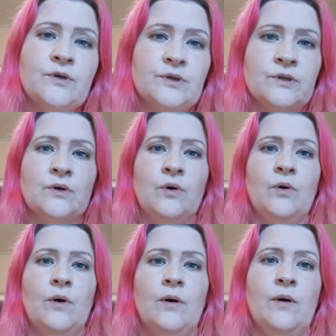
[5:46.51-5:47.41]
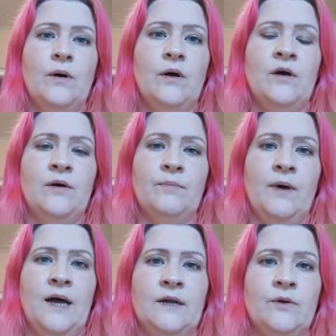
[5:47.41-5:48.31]
so it's got a
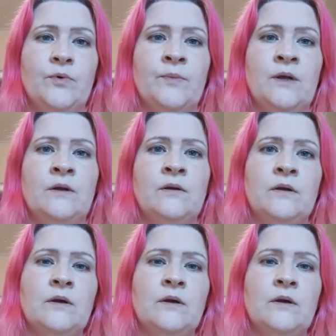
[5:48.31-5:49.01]
man and a woman